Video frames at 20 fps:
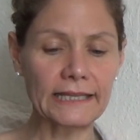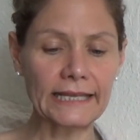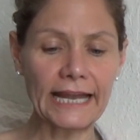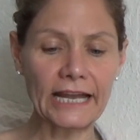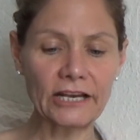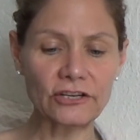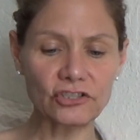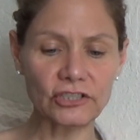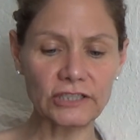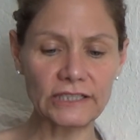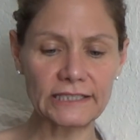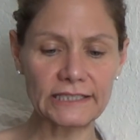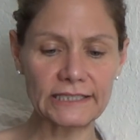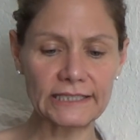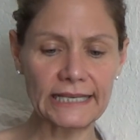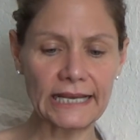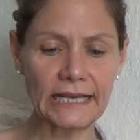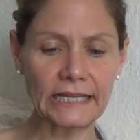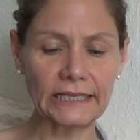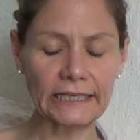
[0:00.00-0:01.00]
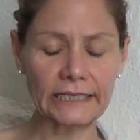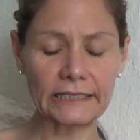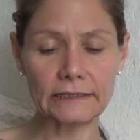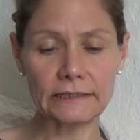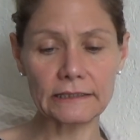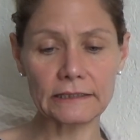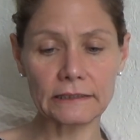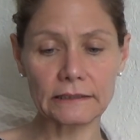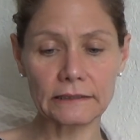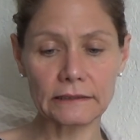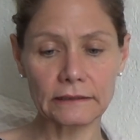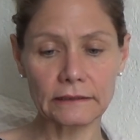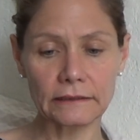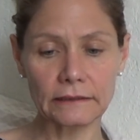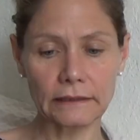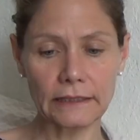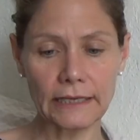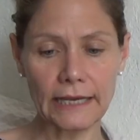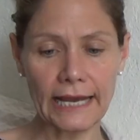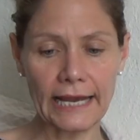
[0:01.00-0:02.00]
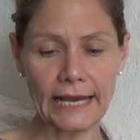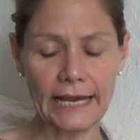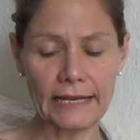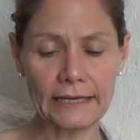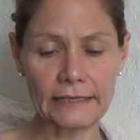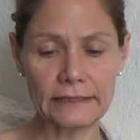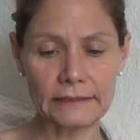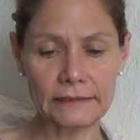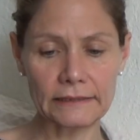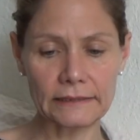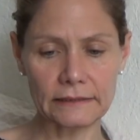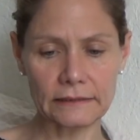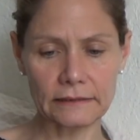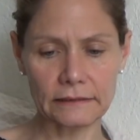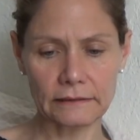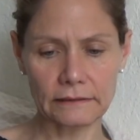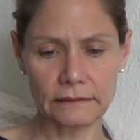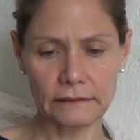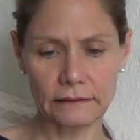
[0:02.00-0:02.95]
they actually sell it as,